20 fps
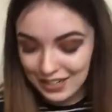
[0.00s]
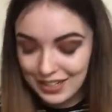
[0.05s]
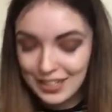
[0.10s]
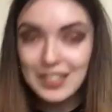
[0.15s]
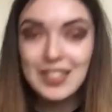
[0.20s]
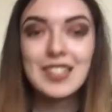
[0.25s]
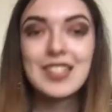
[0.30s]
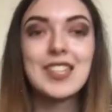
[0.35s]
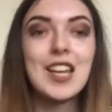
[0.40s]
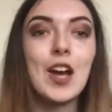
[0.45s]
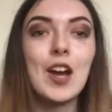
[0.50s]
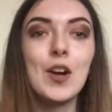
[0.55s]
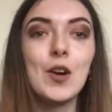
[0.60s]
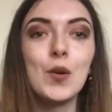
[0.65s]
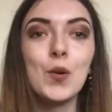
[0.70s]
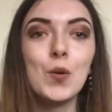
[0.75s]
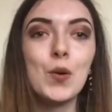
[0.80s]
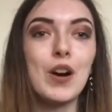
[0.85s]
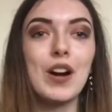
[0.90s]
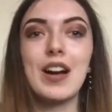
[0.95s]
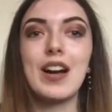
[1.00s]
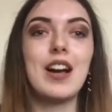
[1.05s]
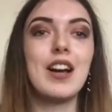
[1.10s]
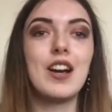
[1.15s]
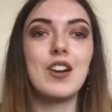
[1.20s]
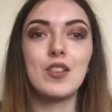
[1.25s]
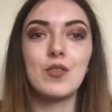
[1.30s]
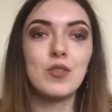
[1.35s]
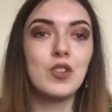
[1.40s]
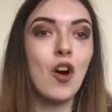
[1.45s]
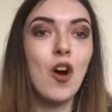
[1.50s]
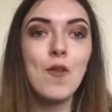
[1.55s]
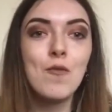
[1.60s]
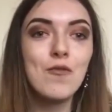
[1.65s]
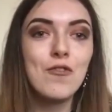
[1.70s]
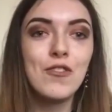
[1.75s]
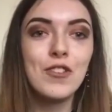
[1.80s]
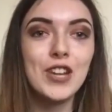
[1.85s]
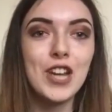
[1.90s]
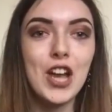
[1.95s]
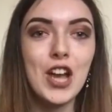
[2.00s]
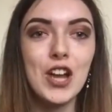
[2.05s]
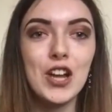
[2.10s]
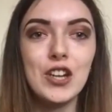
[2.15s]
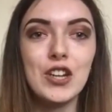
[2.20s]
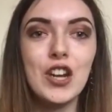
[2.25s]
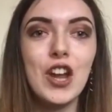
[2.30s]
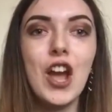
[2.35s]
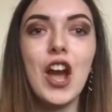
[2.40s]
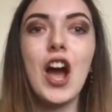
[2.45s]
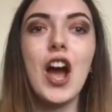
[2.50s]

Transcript: so confident.